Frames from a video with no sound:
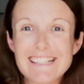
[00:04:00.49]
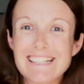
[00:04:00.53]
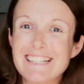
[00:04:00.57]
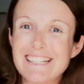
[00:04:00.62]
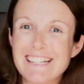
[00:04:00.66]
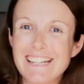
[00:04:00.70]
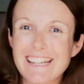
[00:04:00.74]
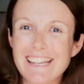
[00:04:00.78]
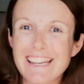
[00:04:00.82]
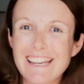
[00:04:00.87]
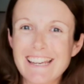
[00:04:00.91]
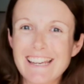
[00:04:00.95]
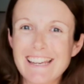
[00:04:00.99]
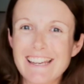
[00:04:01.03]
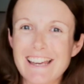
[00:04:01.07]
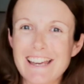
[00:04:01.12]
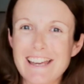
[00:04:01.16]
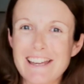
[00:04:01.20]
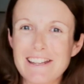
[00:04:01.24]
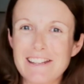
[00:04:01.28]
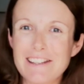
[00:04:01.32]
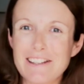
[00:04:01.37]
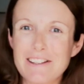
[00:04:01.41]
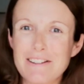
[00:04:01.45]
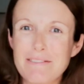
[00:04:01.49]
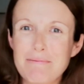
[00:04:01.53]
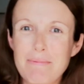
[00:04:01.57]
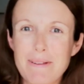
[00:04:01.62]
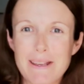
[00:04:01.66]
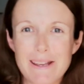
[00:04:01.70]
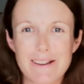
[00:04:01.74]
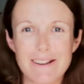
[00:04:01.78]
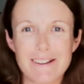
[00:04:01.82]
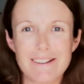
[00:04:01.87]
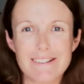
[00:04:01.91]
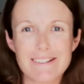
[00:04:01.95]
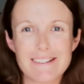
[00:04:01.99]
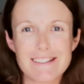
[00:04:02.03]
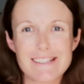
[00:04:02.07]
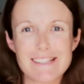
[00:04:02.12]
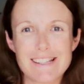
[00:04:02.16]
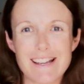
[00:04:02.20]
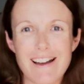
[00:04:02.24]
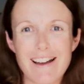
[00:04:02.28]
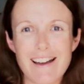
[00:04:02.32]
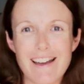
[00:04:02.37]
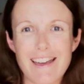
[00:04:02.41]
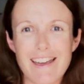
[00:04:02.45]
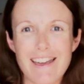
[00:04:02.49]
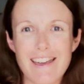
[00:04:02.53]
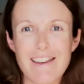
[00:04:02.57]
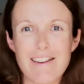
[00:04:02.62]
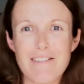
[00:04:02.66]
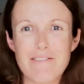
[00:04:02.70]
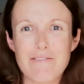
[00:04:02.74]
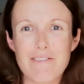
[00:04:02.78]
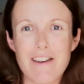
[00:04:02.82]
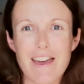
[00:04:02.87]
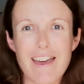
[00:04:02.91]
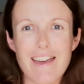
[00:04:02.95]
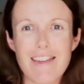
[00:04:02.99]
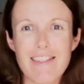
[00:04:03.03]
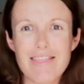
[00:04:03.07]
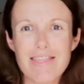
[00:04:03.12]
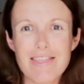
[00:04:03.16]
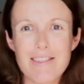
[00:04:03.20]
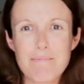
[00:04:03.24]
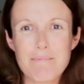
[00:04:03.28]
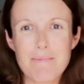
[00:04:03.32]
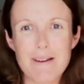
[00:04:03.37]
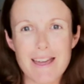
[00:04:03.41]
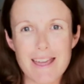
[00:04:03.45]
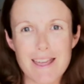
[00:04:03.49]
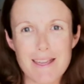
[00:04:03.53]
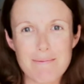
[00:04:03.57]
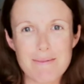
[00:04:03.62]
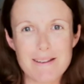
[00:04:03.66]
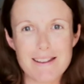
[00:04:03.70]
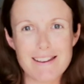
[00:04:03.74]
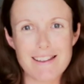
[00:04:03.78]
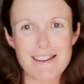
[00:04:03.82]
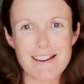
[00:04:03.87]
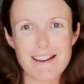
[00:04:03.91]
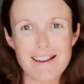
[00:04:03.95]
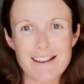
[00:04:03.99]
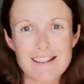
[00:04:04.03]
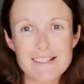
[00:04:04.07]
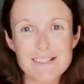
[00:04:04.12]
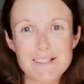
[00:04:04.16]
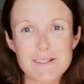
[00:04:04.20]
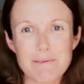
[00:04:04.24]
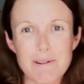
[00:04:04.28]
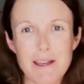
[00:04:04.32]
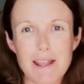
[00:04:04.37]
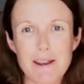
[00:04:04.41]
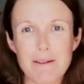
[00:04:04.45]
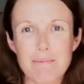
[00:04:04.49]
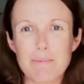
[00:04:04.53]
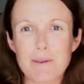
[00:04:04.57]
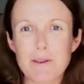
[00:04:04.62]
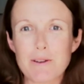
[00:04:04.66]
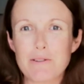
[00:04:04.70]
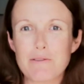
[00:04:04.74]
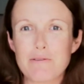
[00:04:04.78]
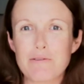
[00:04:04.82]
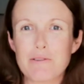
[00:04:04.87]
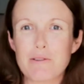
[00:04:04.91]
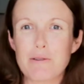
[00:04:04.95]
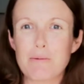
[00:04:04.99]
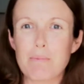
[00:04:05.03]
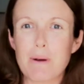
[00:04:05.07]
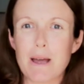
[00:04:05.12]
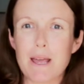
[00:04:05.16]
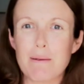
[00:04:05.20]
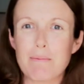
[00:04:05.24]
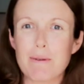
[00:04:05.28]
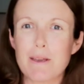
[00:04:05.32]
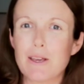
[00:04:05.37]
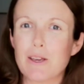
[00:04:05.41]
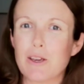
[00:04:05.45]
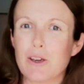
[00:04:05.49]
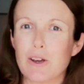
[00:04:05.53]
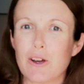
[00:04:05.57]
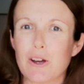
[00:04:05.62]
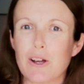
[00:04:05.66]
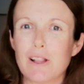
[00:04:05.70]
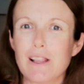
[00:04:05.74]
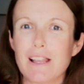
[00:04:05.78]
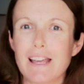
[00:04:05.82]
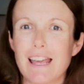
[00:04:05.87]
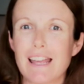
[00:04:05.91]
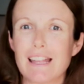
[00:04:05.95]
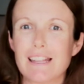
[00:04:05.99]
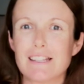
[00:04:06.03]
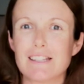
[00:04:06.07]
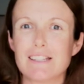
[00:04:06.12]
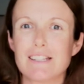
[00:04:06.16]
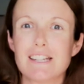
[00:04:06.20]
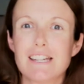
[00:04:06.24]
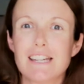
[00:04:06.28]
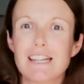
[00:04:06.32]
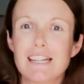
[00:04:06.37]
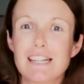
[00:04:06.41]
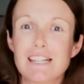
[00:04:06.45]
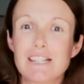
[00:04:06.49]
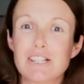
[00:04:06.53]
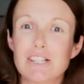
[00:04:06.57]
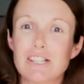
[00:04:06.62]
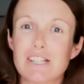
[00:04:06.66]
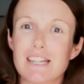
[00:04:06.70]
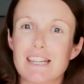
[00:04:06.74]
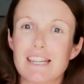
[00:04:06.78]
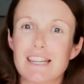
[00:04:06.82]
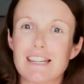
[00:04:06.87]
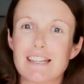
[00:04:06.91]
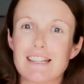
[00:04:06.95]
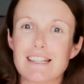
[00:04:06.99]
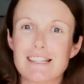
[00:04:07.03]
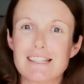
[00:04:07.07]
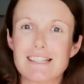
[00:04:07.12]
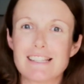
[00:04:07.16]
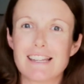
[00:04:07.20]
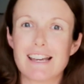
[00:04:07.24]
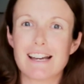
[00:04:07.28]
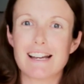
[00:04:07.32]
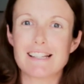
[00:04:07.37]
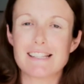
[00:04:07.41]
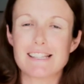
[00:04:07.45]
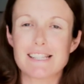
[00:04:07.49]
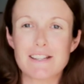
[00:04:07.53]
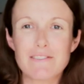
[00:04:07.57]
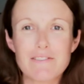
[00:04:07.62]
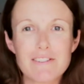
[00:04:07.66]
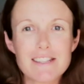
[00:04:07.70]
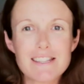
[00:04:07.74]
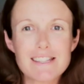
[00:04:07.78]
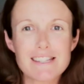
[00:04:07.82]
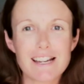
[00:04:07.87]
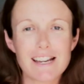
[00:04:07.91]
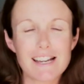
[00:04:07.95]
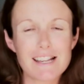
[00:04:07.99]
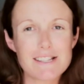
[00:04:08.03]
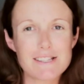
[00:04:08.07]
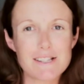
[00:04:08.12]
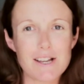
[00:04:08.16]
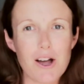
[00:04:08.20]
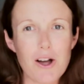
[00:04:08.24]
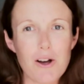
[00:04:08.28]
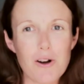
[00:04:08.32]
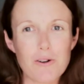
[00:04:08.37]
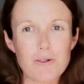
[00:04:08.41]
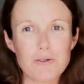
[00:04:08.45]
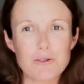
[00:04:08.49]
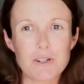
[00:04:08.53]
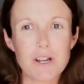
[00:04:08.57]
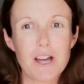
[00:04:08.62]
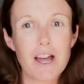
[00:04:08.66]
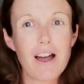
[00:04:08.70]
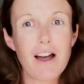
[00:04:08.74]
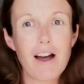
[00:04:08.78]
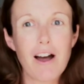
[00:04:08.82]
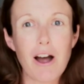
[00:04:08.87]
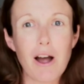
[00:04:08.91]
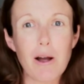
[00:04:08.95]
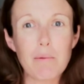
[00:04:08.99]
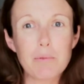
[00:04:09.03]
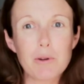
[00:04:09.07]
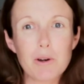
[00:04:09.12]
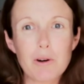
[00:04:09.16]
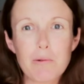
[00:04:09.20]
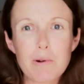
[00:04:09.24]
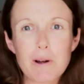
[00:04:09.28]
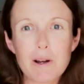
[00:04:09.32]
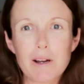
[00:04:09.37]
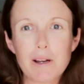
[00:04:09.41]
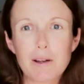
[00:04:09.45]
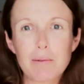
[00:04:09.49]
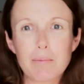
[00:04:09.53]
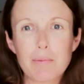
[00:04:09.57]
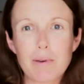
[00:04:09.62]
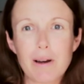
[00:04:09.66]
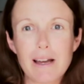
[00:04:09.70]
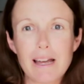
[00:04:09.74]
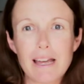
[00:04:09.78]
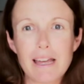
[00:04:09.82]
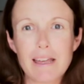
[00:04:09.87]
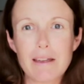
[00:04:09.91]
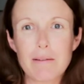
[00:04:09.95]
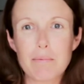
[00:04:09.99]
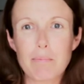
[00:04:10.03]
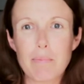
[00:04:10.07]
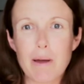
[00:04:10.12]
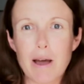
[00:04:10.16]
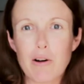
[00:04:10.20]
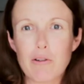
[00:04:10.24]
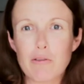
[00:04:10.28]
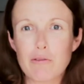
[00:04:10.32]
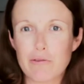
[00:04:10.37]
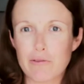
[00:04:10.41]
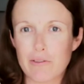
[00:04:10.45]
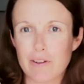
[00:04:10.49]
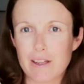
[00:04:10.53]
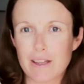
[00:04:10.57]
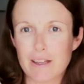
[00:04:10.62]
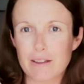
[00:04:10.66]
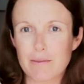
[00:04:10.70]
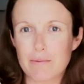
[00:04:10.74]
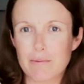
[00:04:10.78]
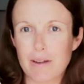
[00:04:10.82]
checking in because I have had the baby now. So we had a beautiful baby girl and she is now 7 days old. I'm not wearing my Bellefit